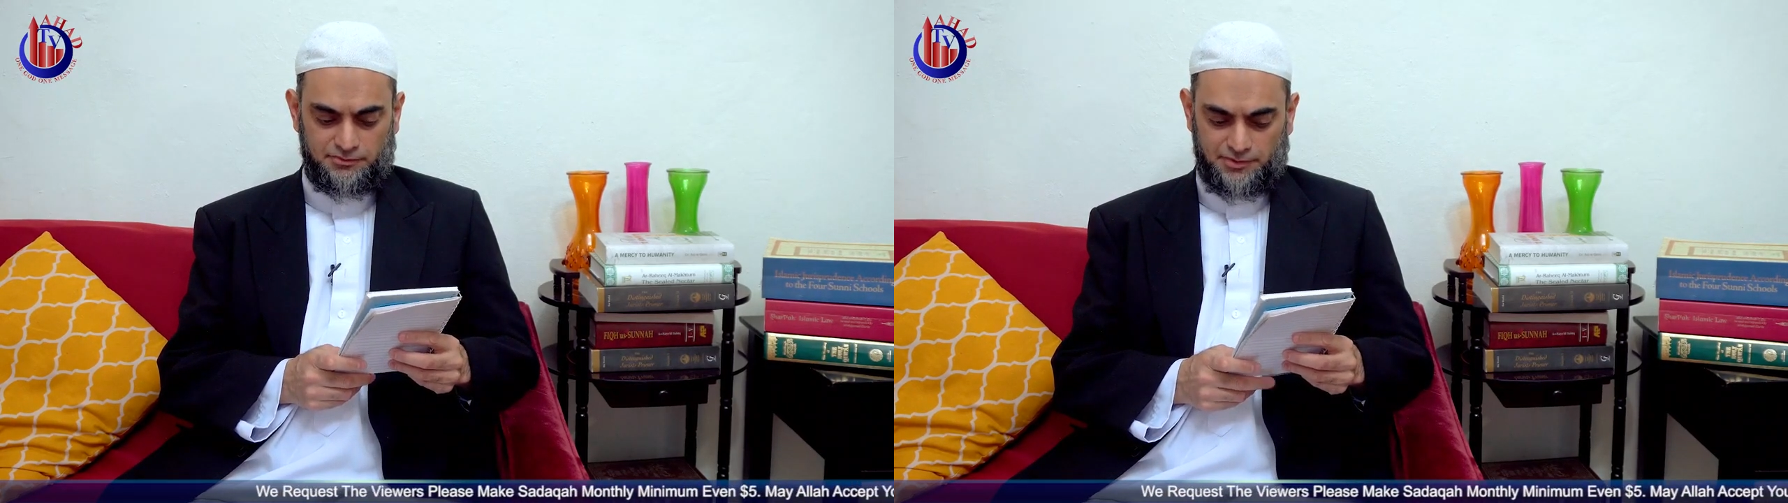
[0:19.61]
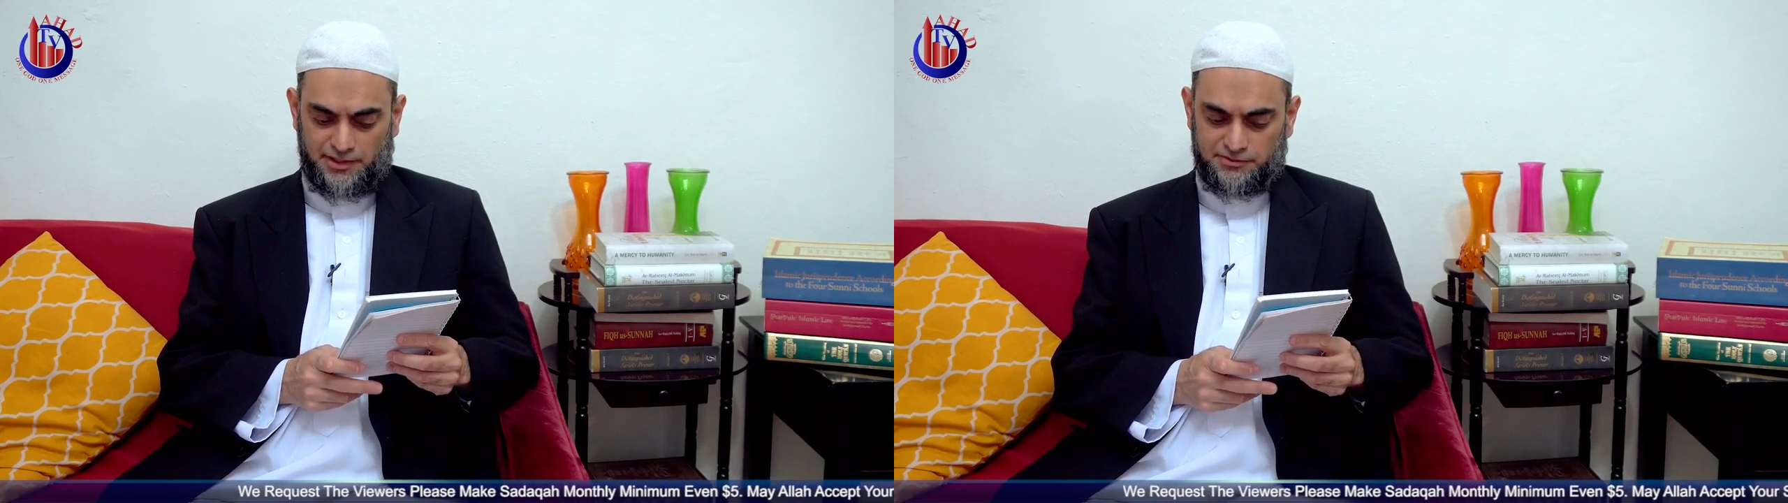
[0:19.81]

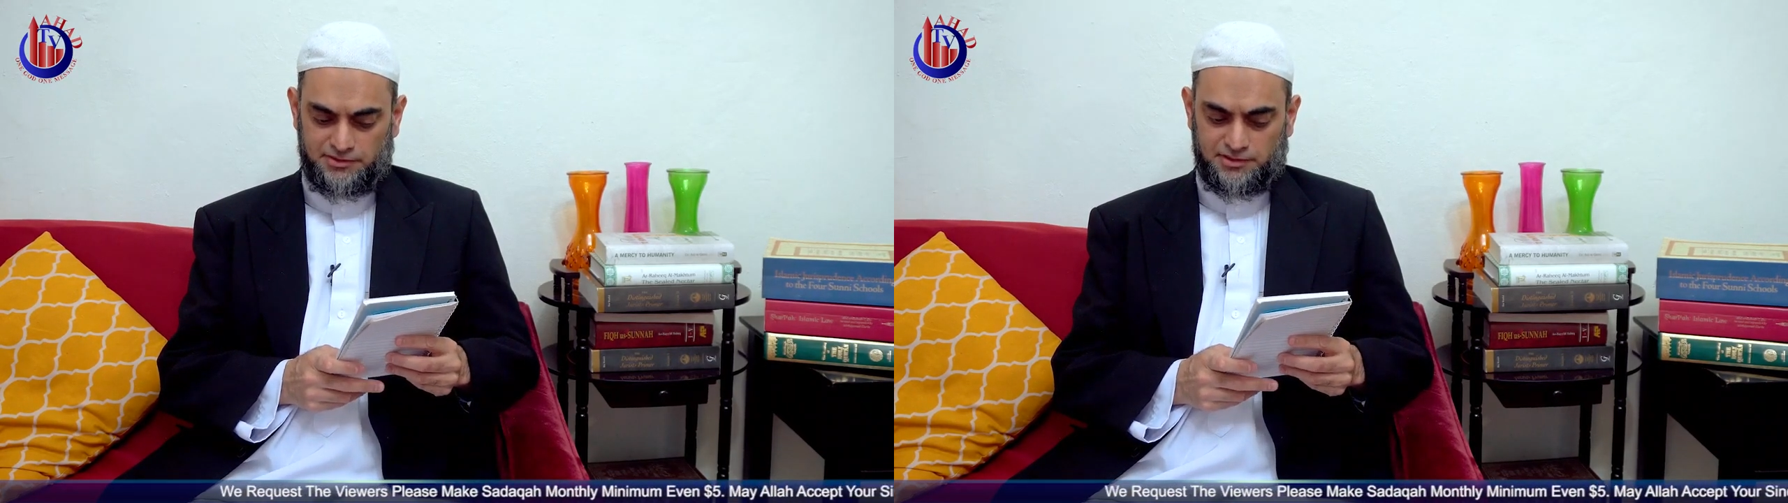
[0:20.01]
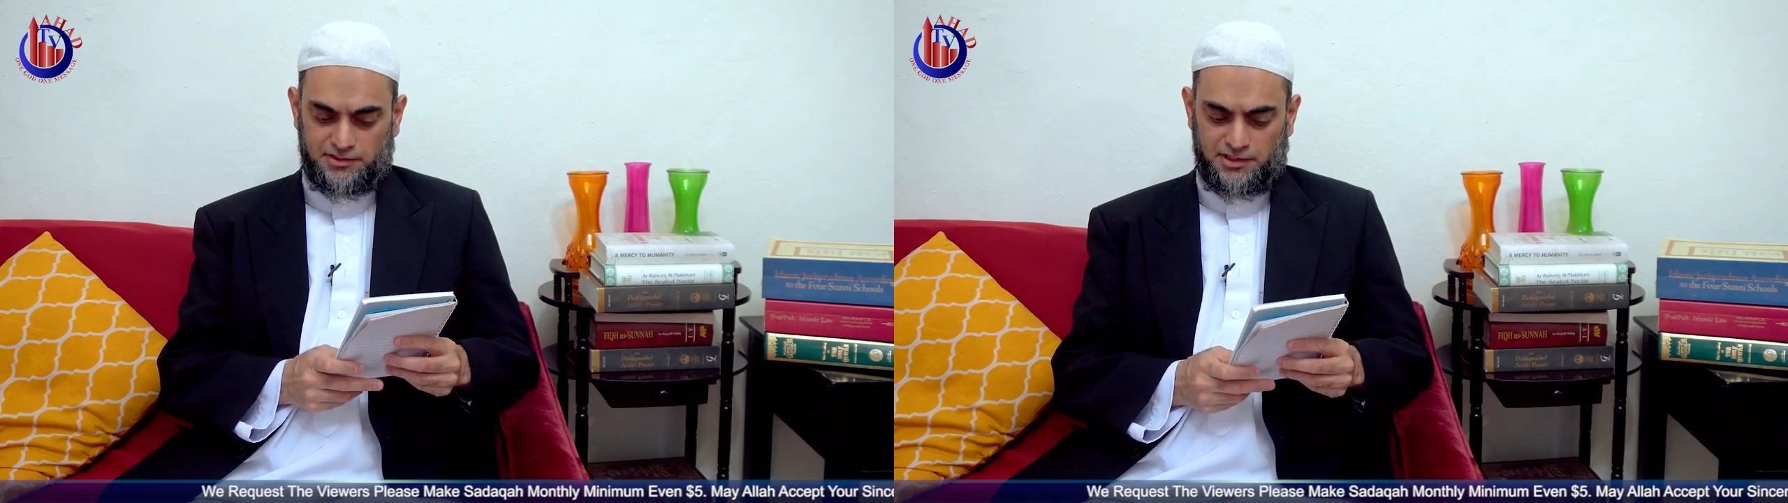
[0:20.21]

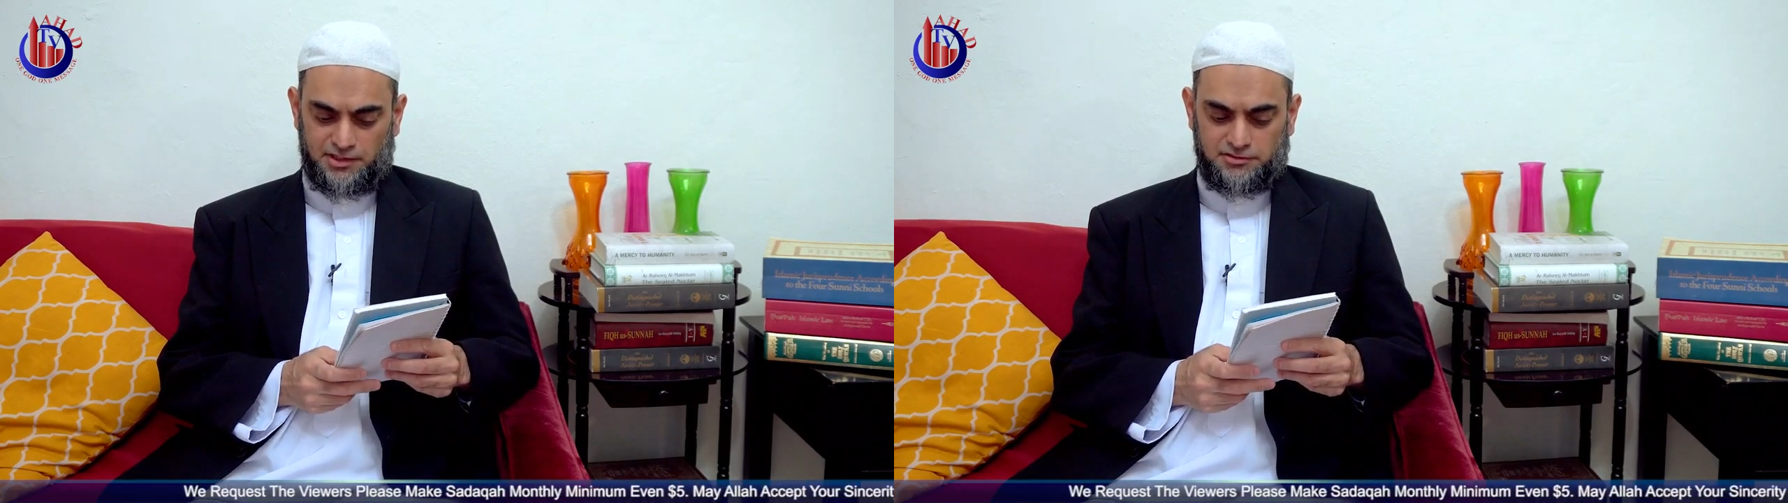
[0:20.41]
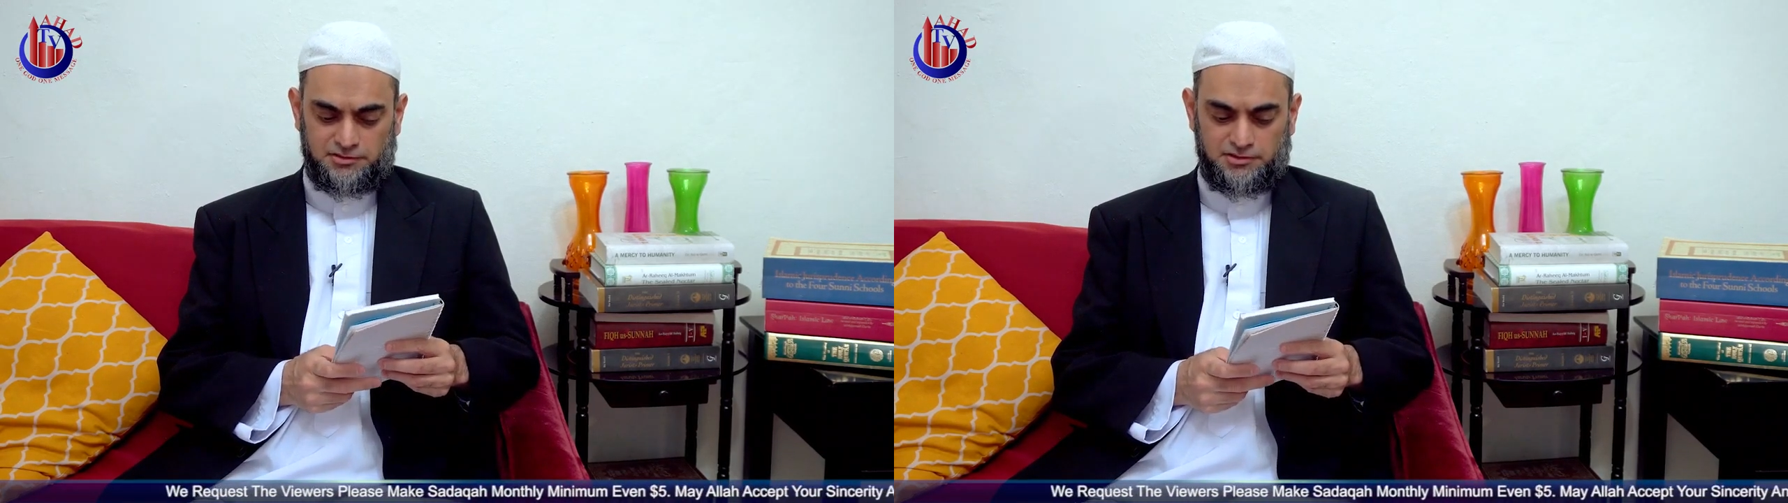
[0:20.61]
fasting
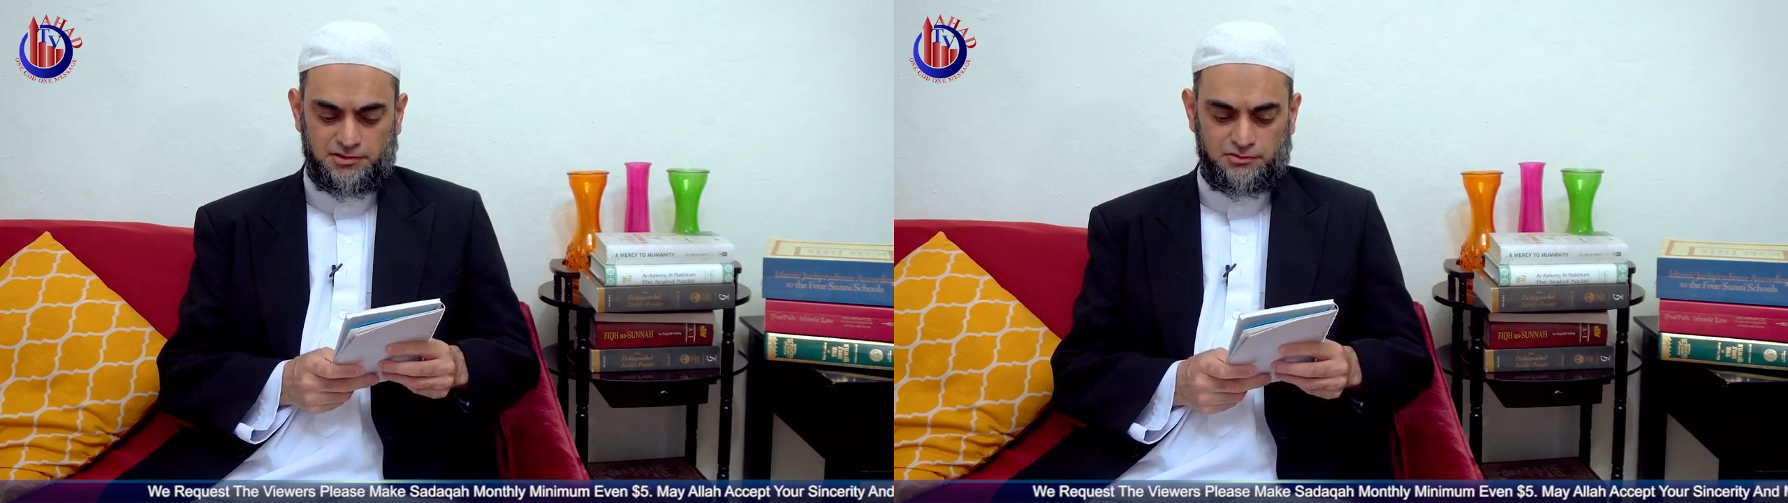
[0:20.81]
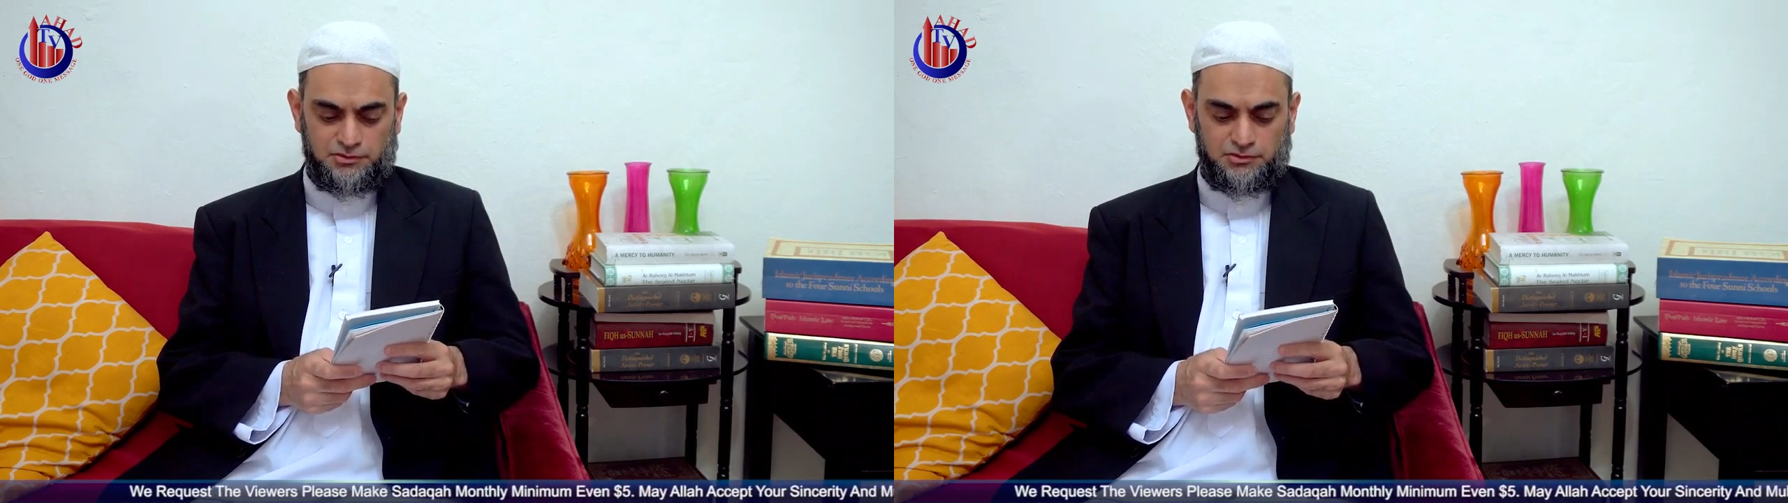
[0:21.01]
and due